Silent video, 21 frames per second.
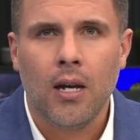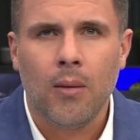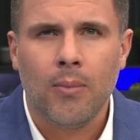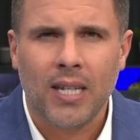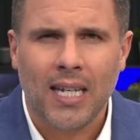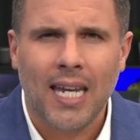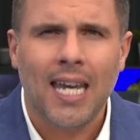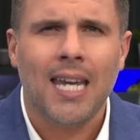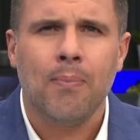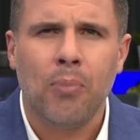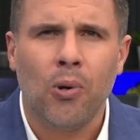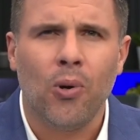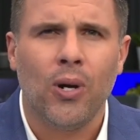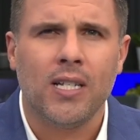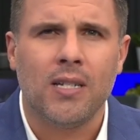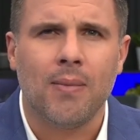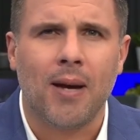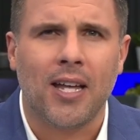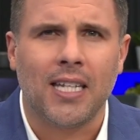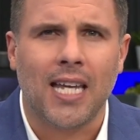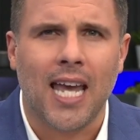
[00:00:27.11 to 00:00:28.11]
But the key
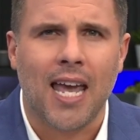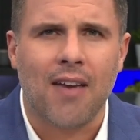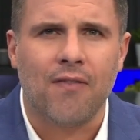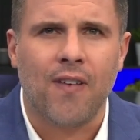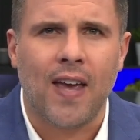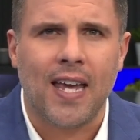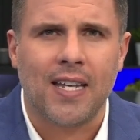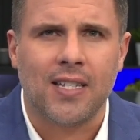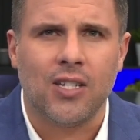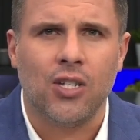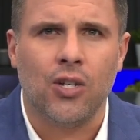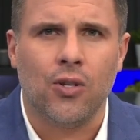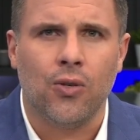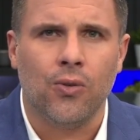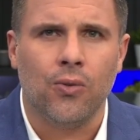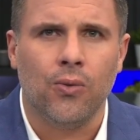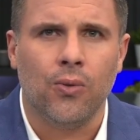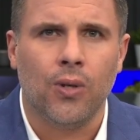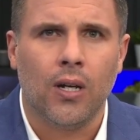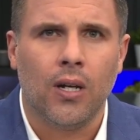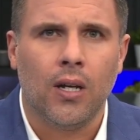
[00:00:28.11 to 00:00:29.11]
point about the FSU
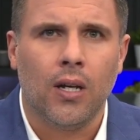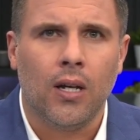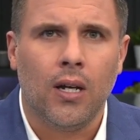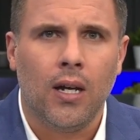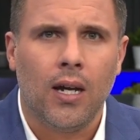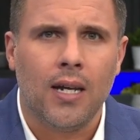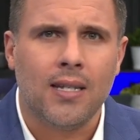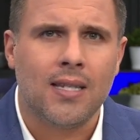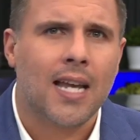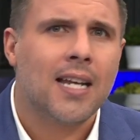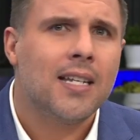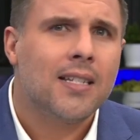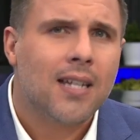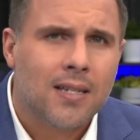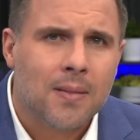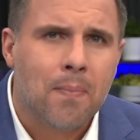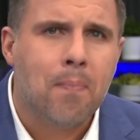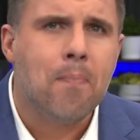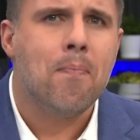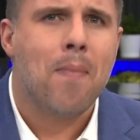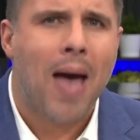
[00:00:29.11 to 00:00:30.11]
is that it
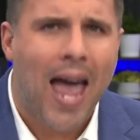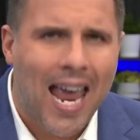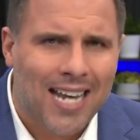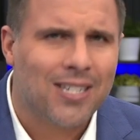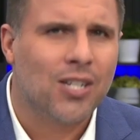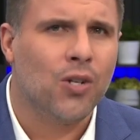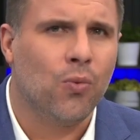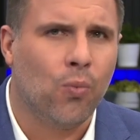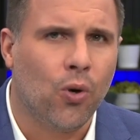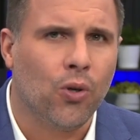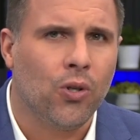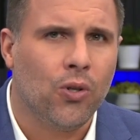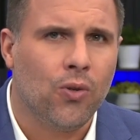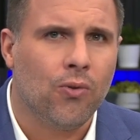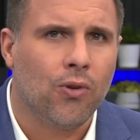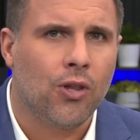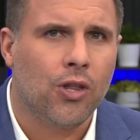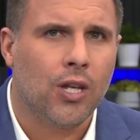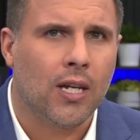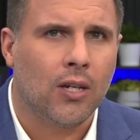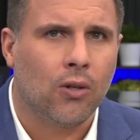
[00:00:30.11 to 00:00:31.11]
doesn't matter what
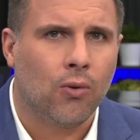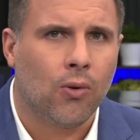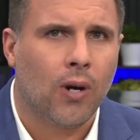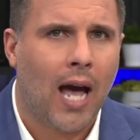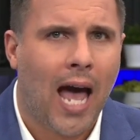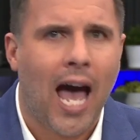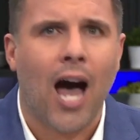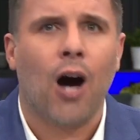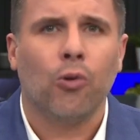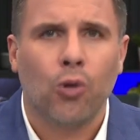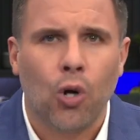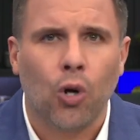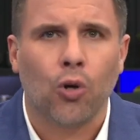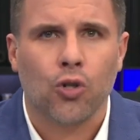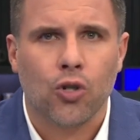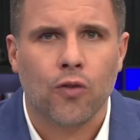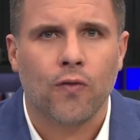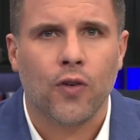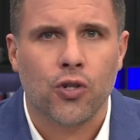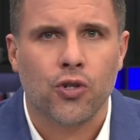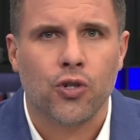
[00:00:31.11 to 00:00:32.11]
you think or how
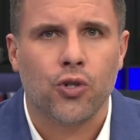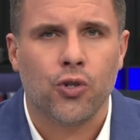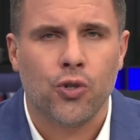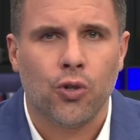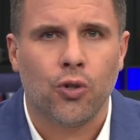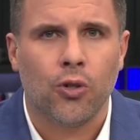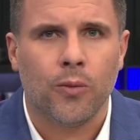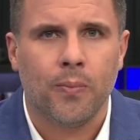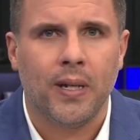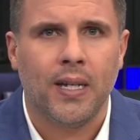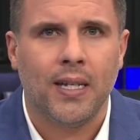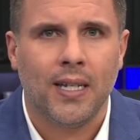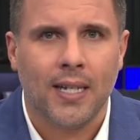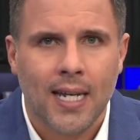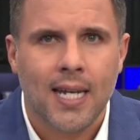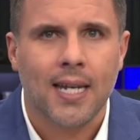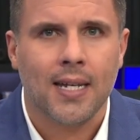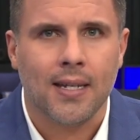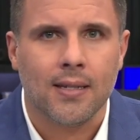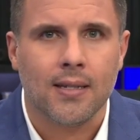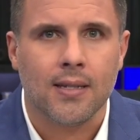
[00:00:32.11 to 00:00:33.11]
controversial your opinion
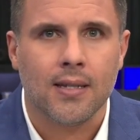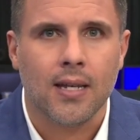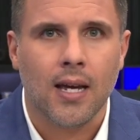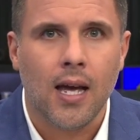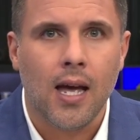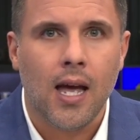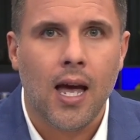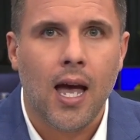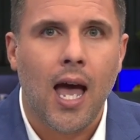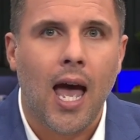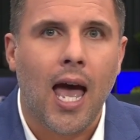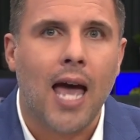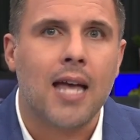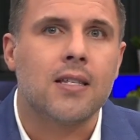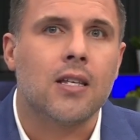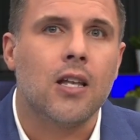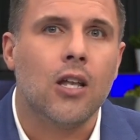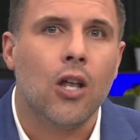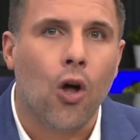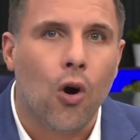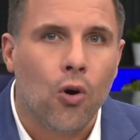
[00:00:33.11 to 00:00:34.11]
is.
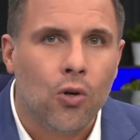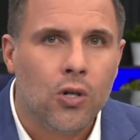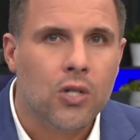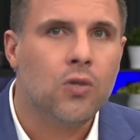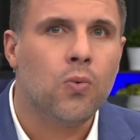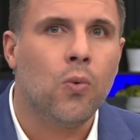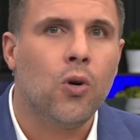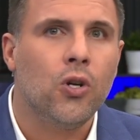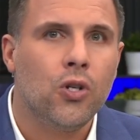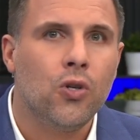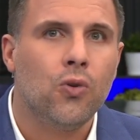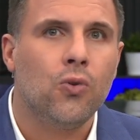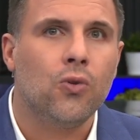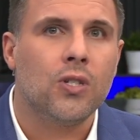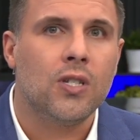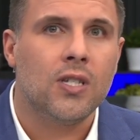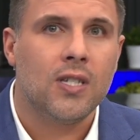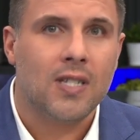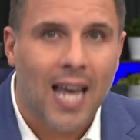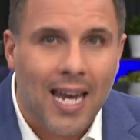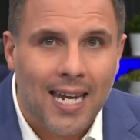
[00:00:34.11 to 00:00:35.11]
As long as what you're
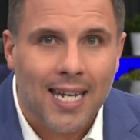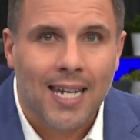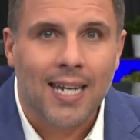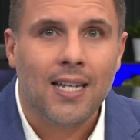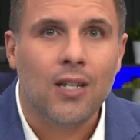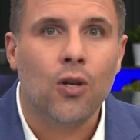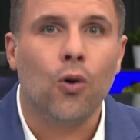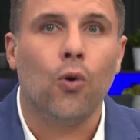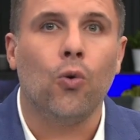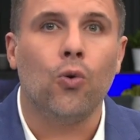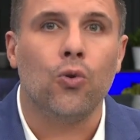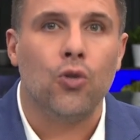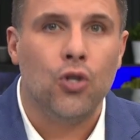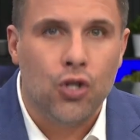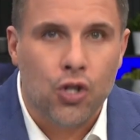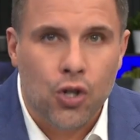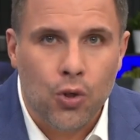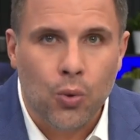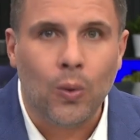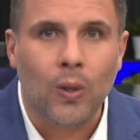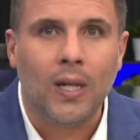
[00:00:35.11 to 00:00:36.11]
saying or
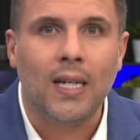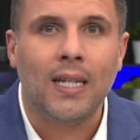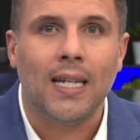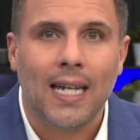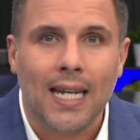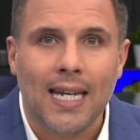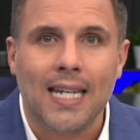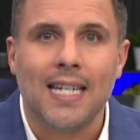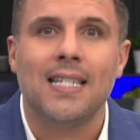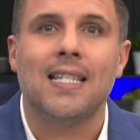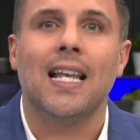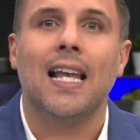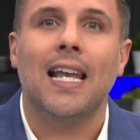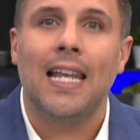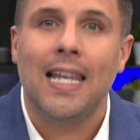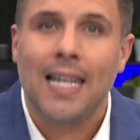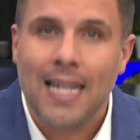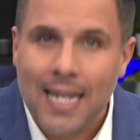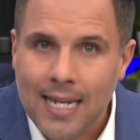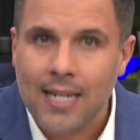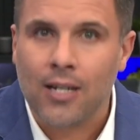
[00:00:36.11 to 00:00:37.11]
doing is
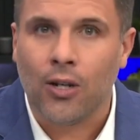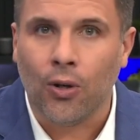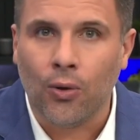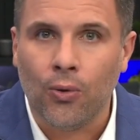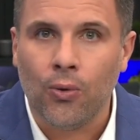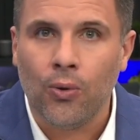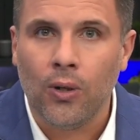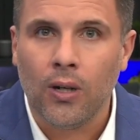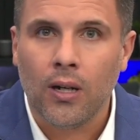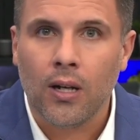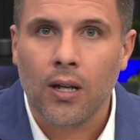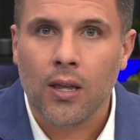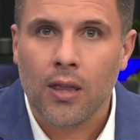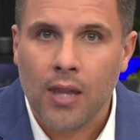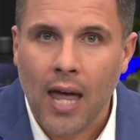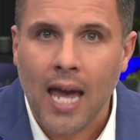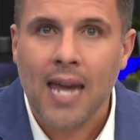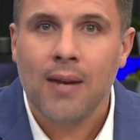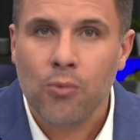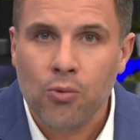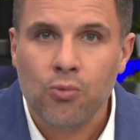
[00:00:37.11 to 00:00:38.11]
legal,
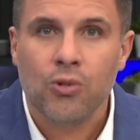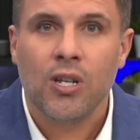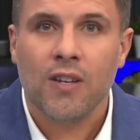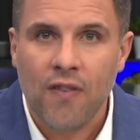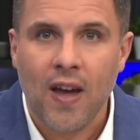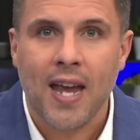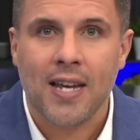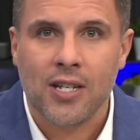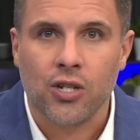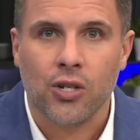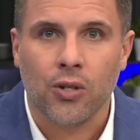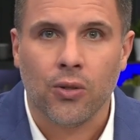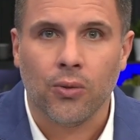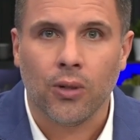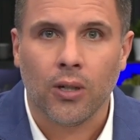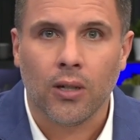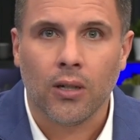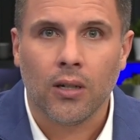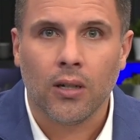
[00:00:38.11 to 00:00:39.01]
they will defend you.